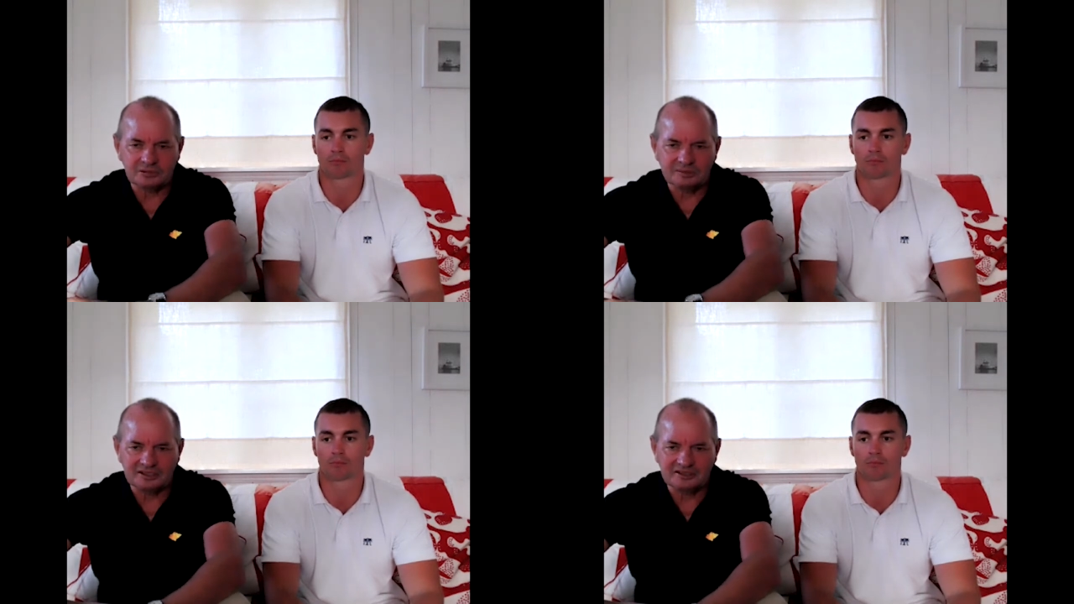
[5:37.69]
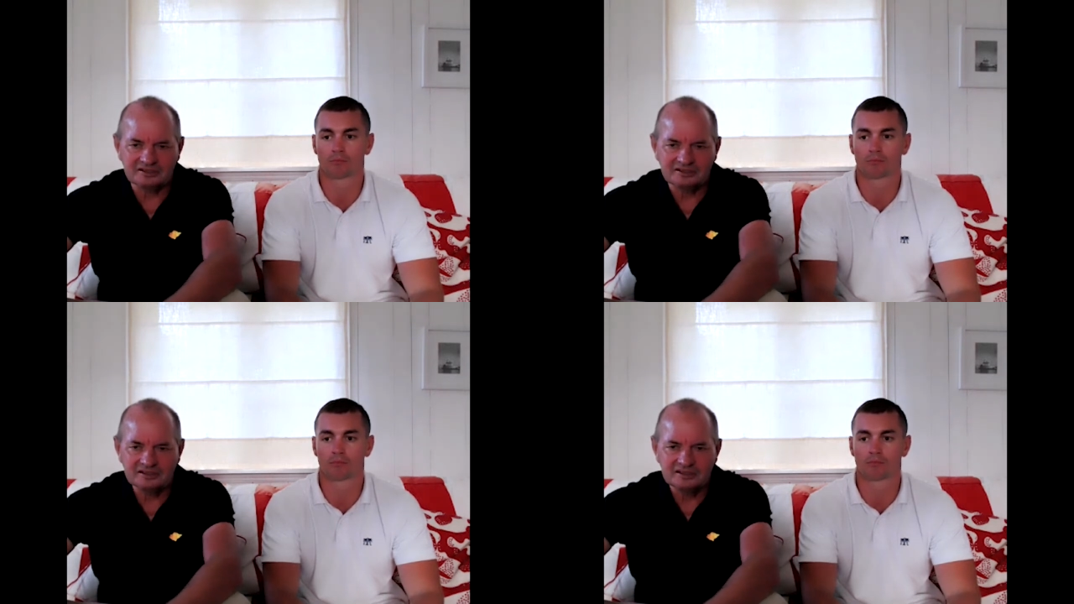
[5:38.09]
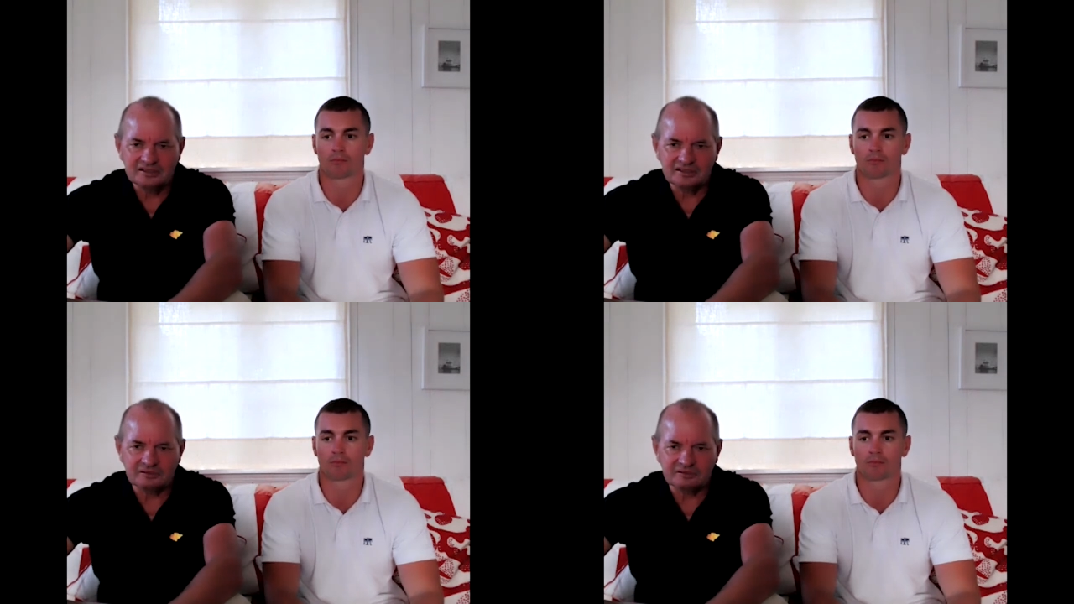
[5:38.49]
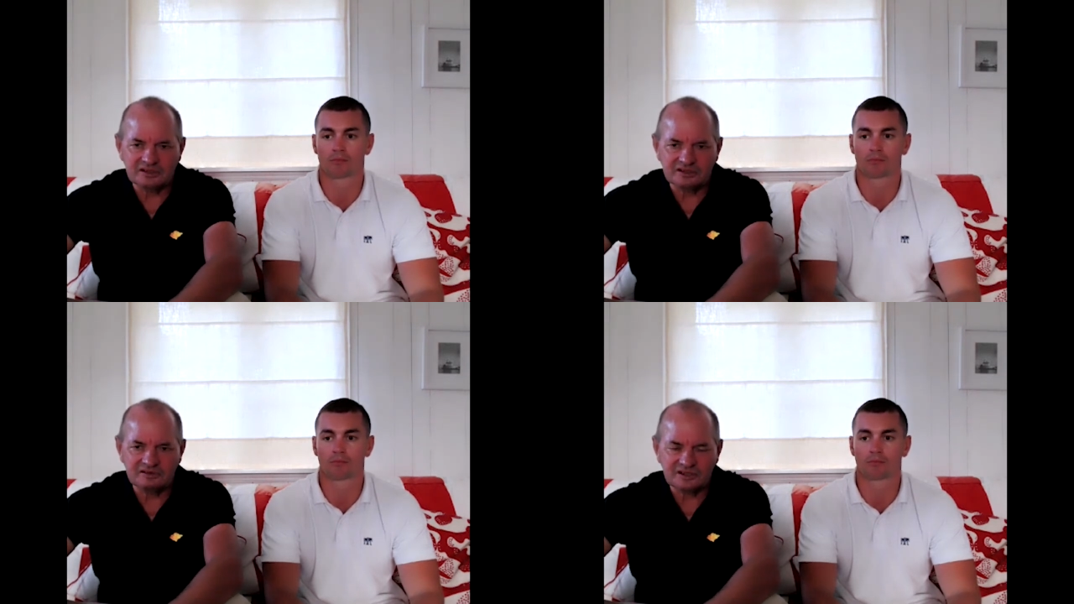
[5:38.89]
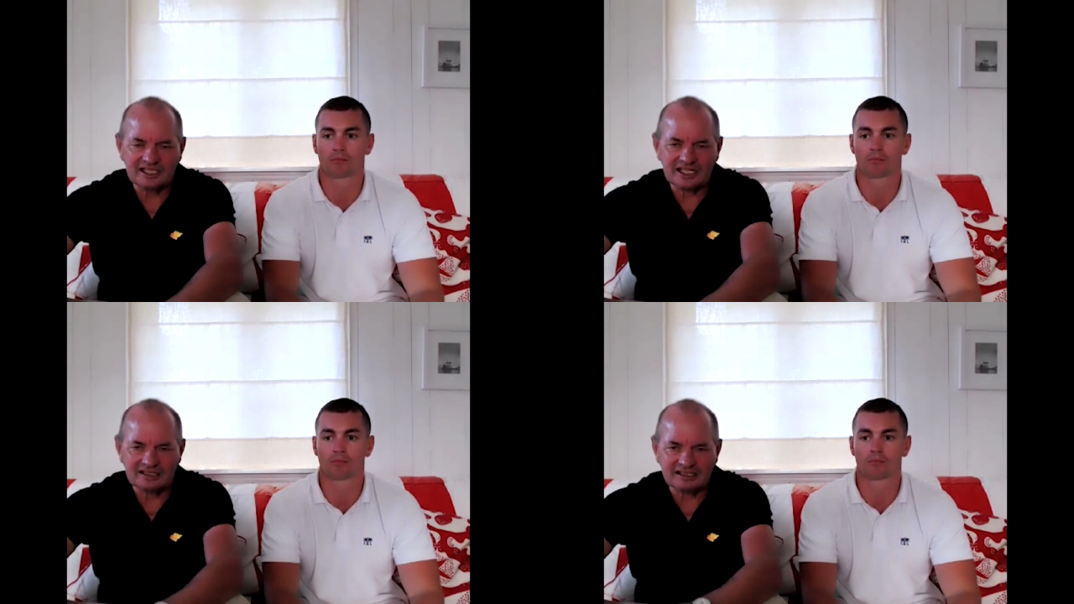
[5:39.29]
Speaker 1: permit. You know if you if you
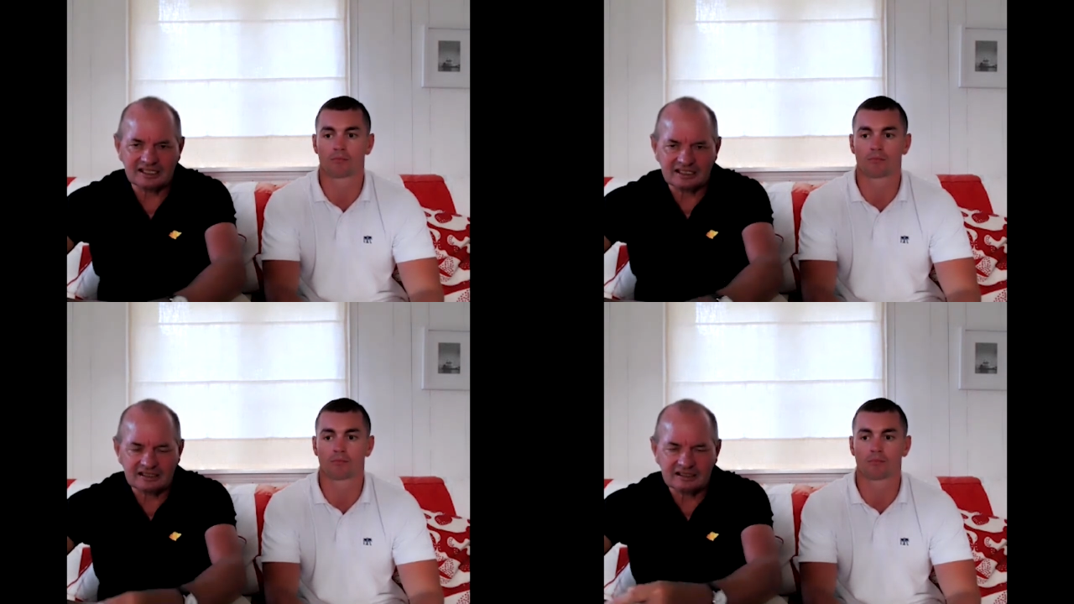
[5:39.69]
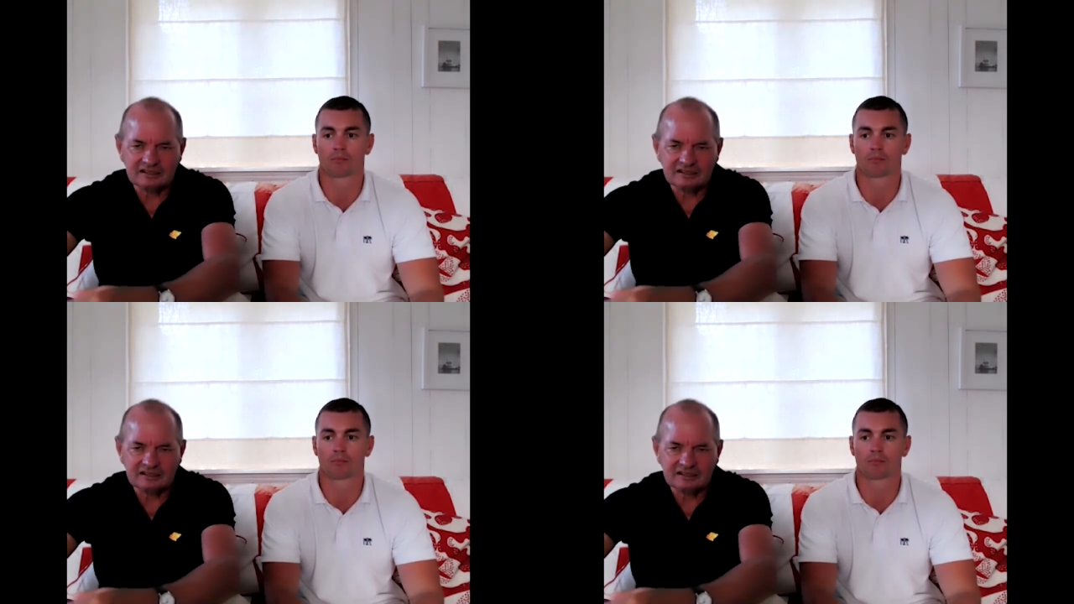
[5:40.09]
can't take